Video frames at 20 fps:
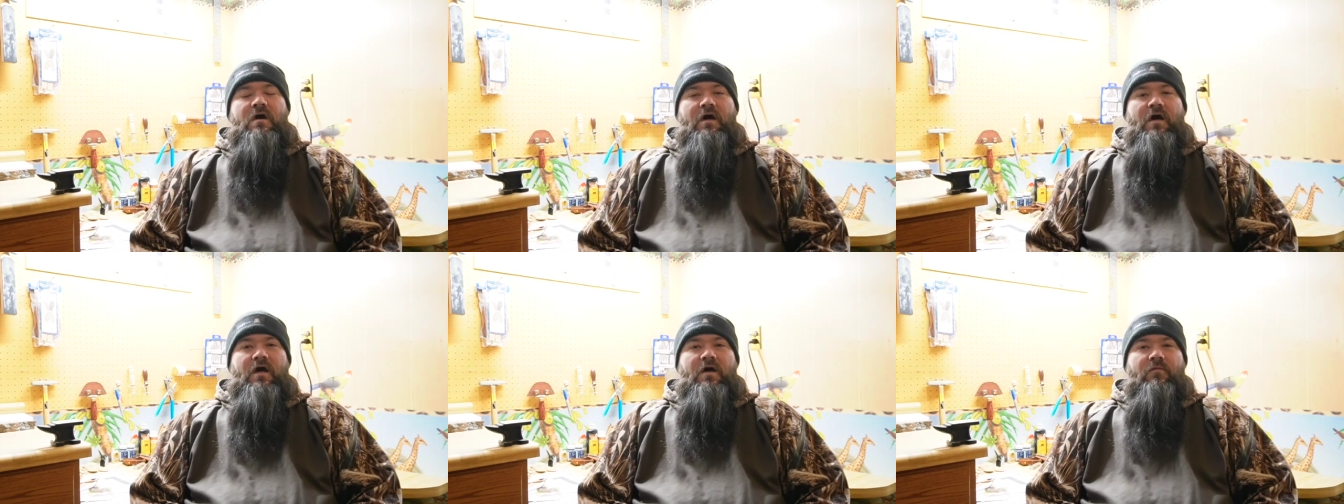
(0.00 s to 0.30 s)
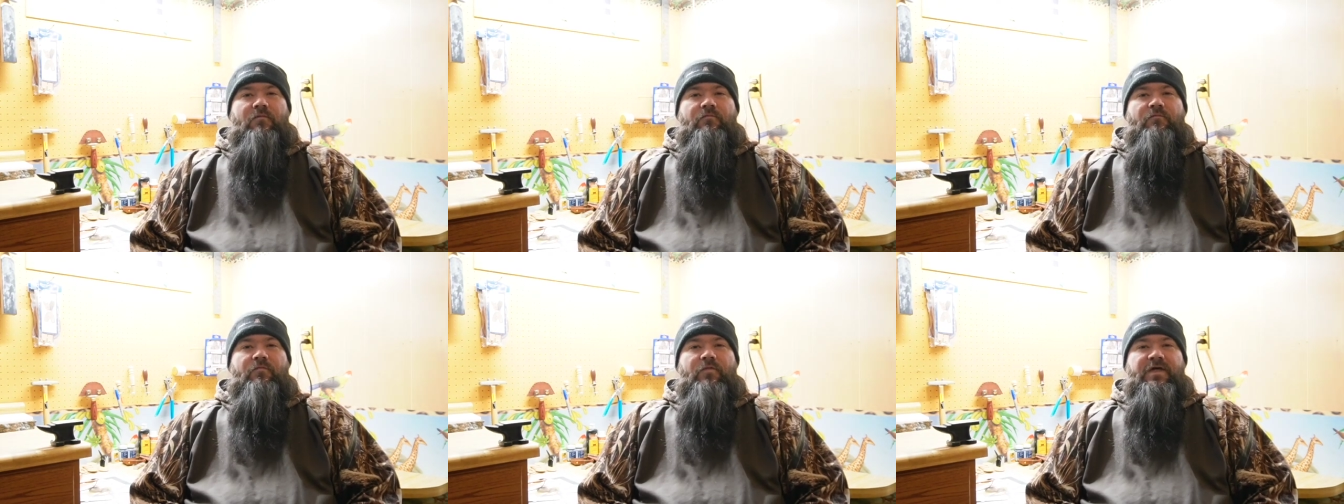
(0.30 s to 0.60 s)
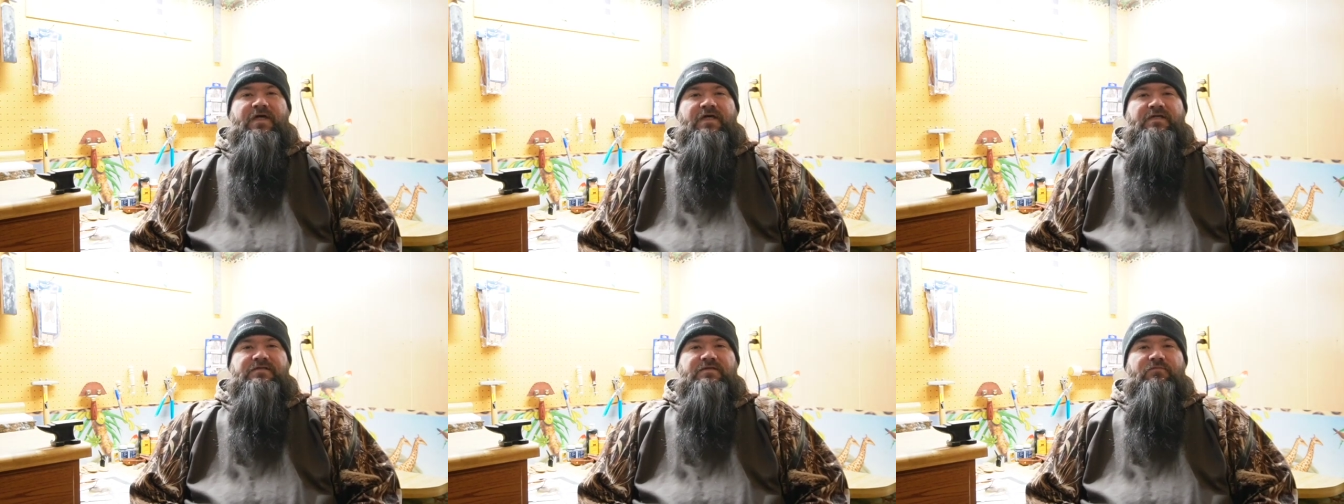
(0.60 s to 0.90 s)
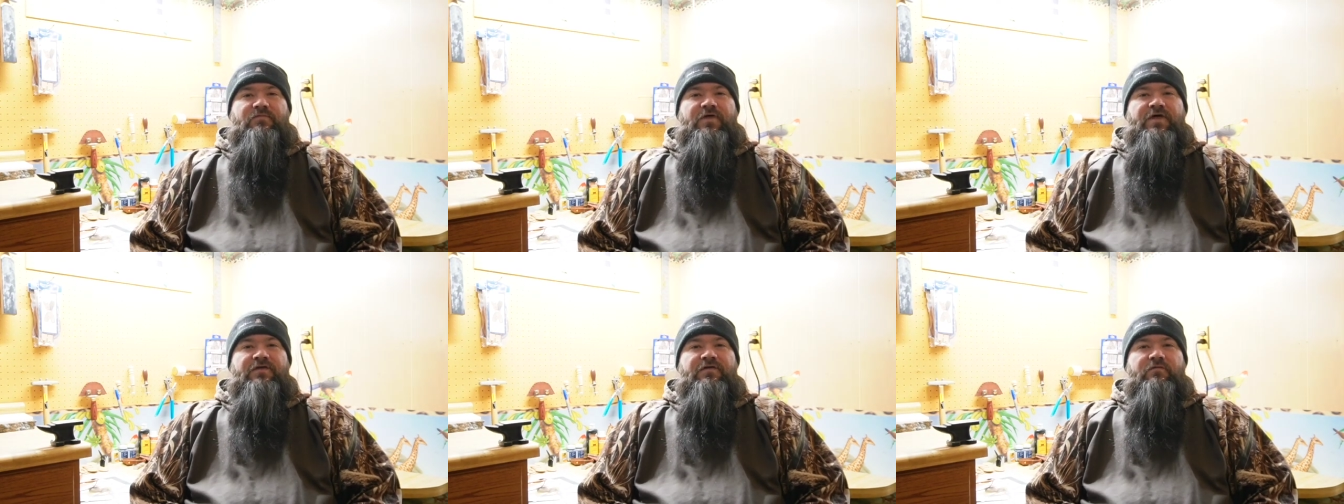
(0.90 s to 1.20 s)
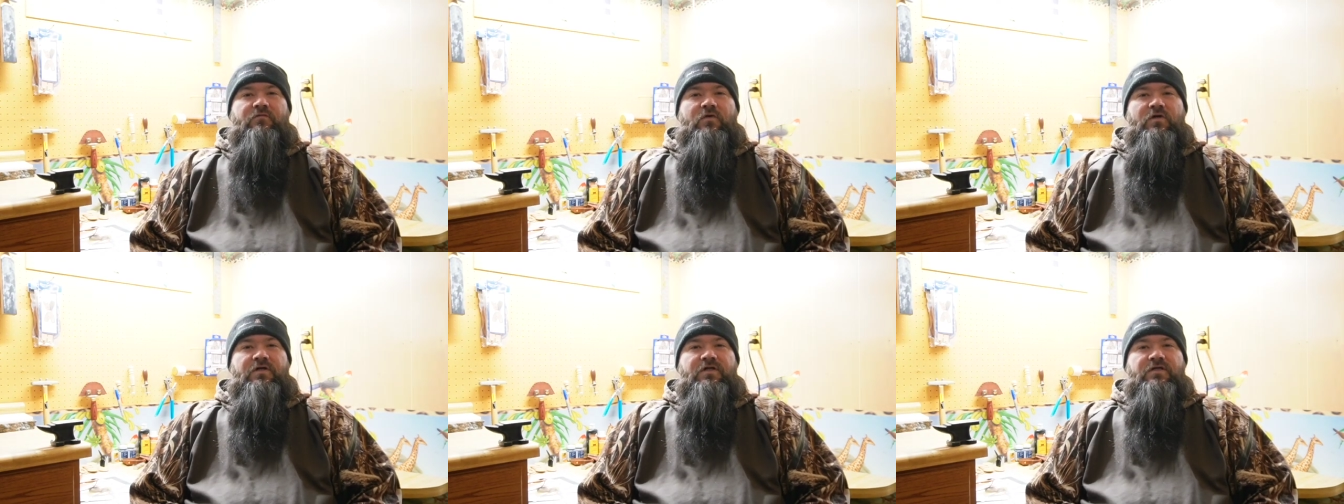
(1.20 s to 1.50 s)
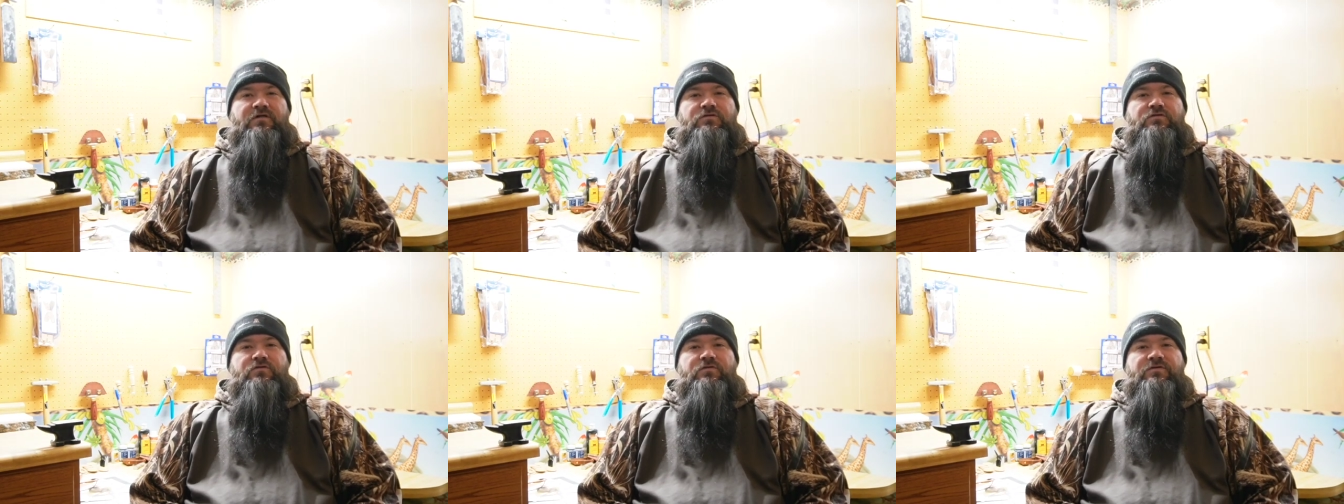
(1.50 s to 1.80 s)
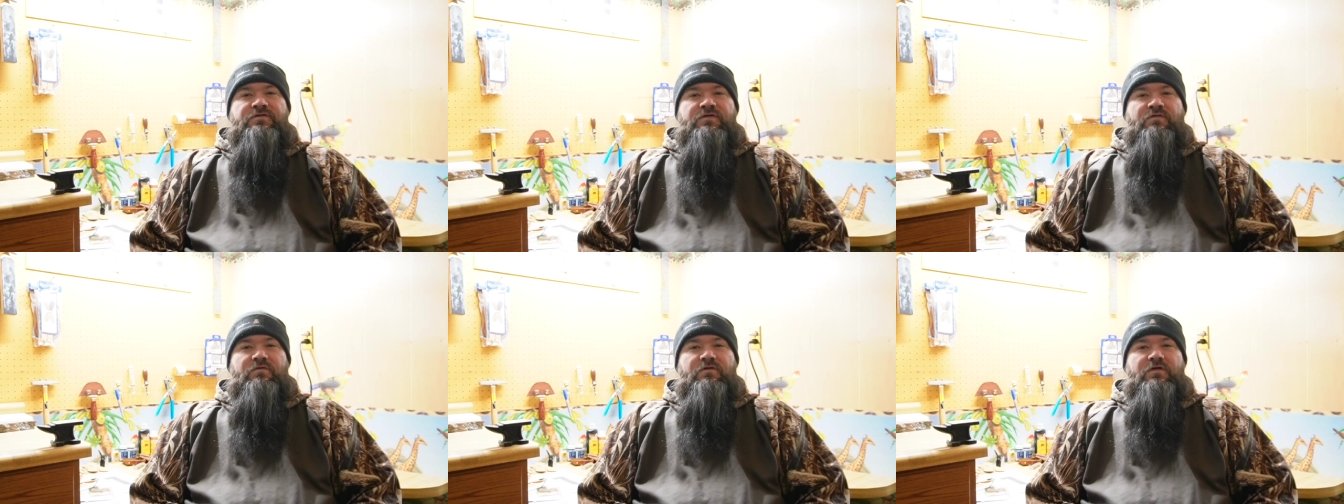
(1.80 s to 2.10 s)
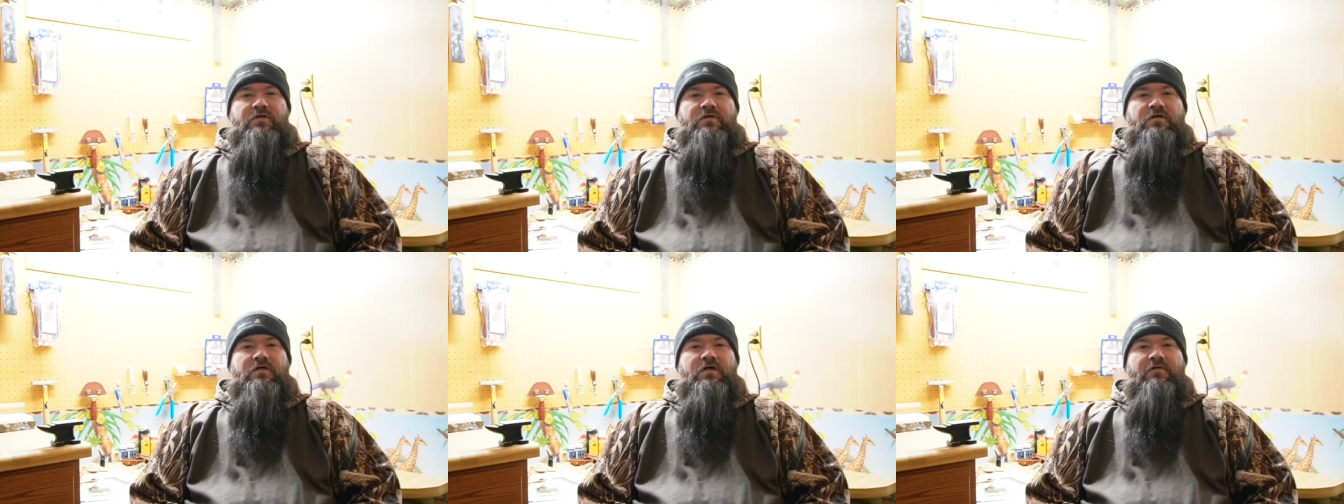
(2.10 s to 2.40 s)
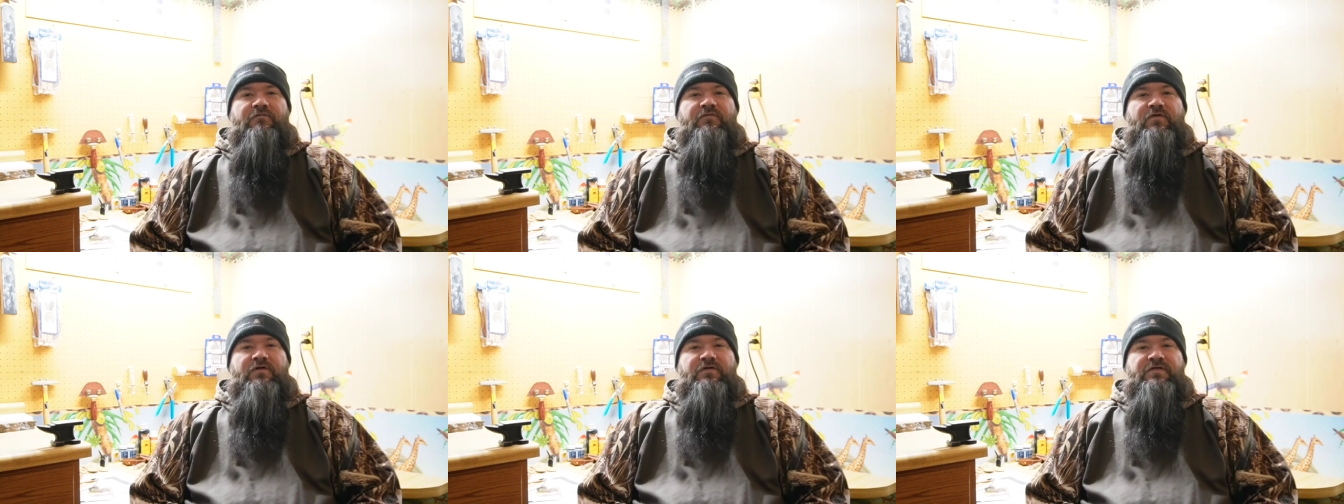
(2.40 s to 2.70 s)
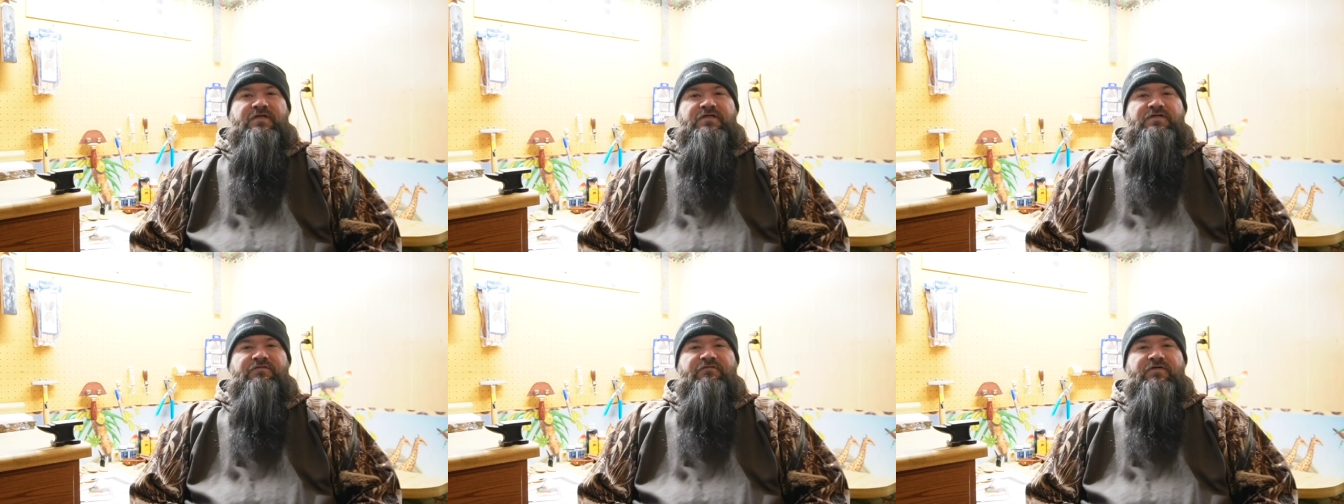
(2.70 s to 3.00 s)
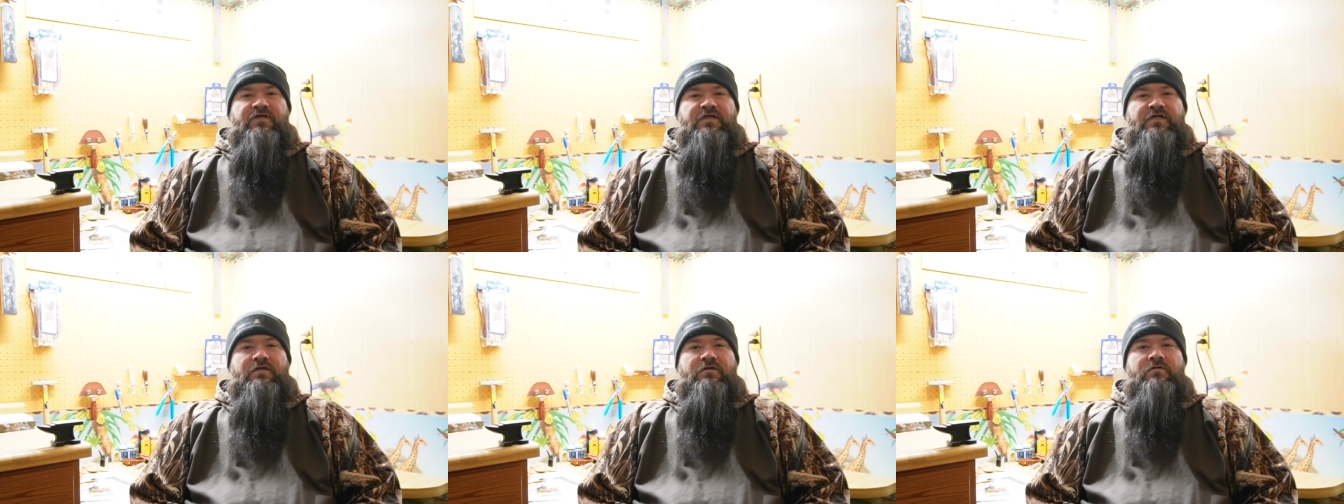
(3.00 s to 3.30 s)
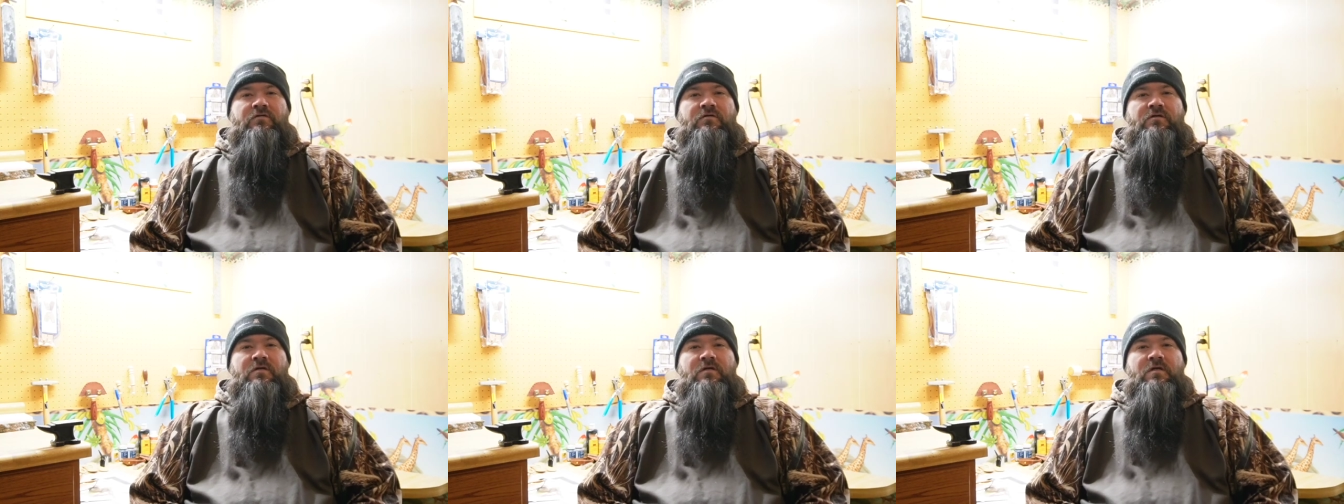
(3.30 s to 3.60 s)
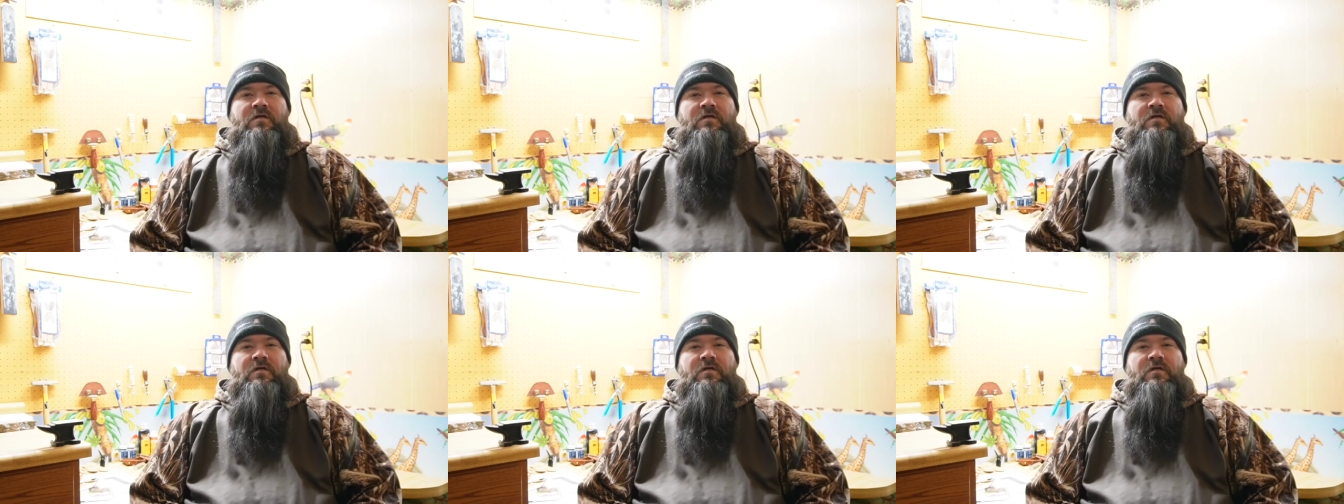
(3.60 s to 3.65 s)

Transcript: Um, we got some leather working tools that we're going to cover in this video,